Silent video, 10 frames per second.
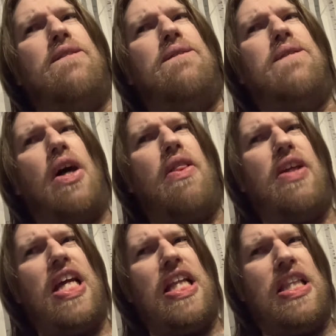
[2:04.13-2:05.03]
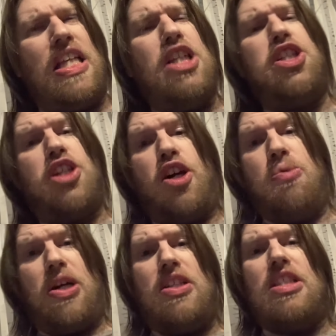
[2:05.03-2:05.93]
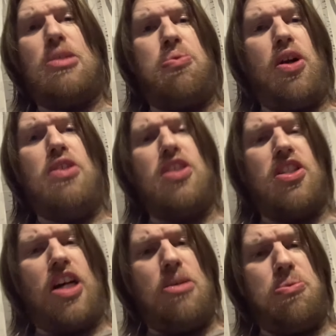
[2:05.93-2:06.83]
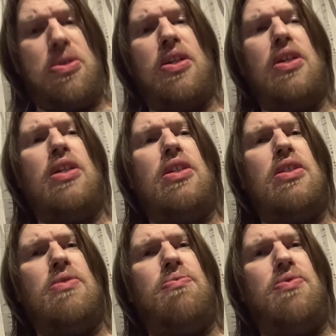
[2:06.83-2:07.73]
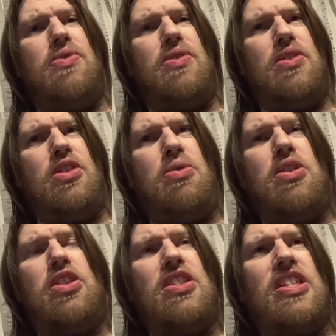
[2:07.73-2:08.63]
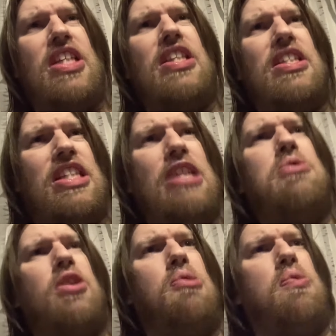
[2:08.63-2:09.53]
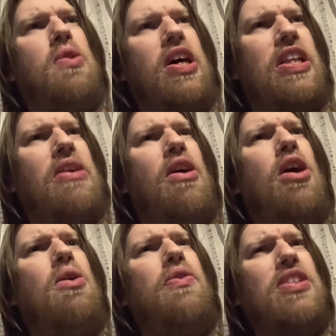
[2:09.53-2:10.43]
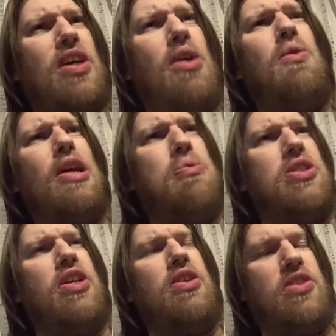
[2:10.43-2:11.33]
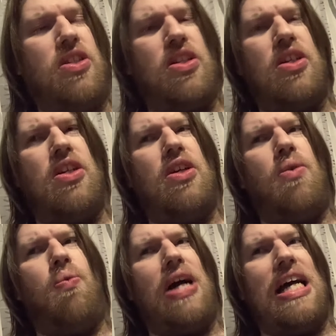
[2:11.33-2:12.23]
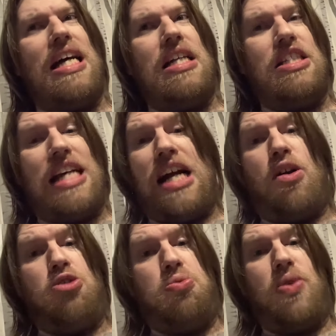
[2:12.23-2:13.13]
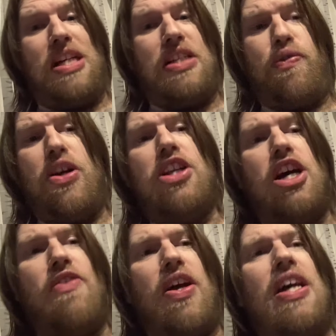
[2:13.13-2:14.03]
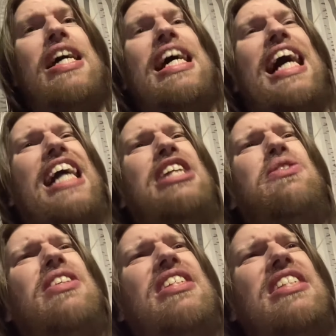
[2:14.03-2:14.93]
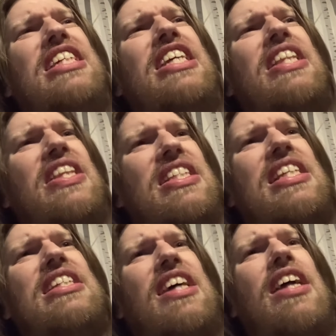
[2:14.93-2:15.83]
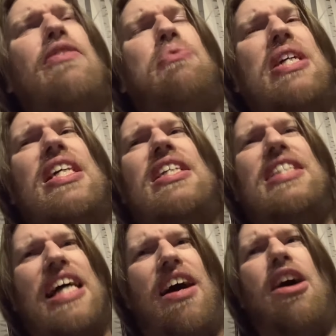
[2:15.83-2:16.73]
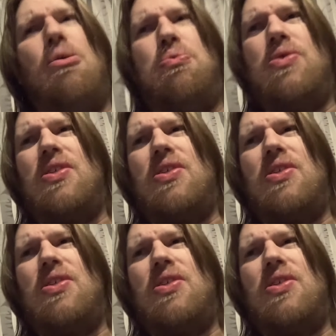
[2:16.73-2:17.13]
but in this show, because it's the prototype, you can just see the scenes a lot more. Like, there's a whole episode where Jack Osbourne has a friend over, and you can see that this is kind of being set up